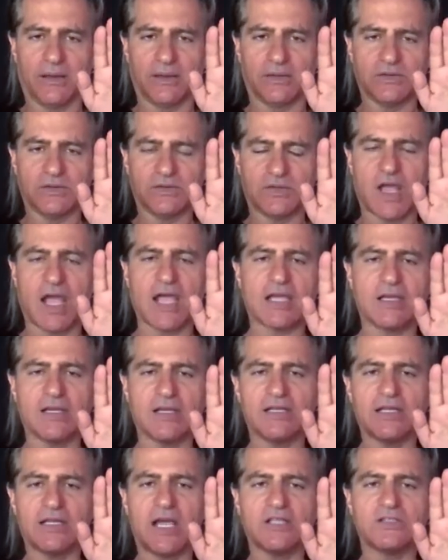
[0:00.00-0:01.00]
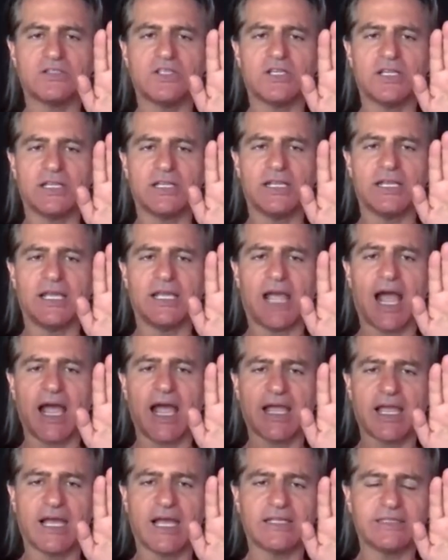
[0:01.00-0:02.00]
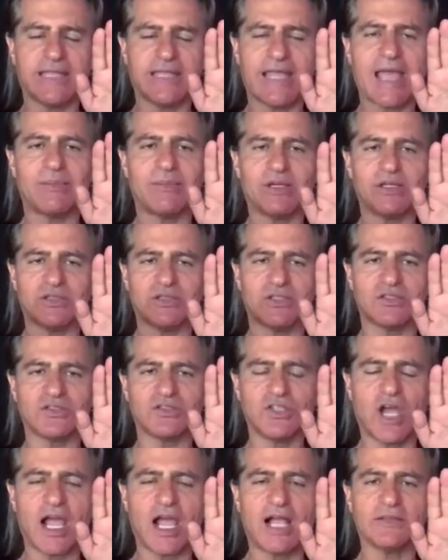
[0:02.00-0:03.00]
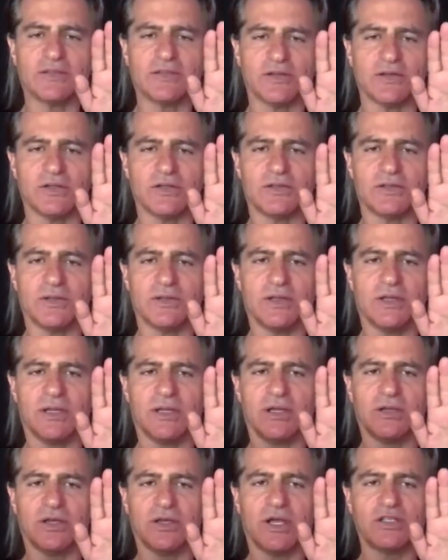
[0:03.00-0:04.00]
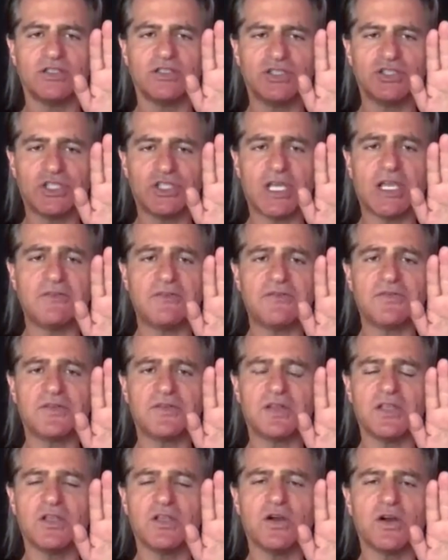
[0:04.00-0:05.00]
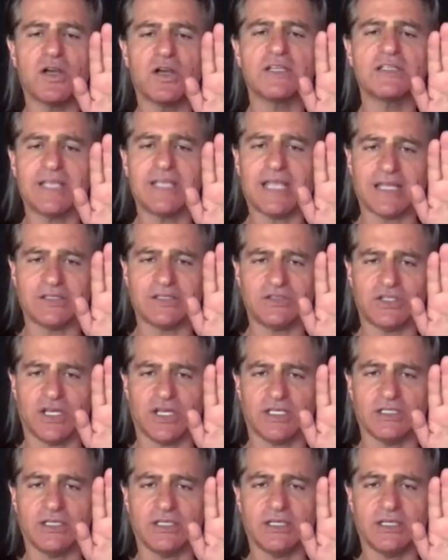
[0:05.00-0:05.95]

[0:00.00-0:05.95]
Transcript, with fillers: psychologically, I got damaged in childhood, yeah. now shift your attention.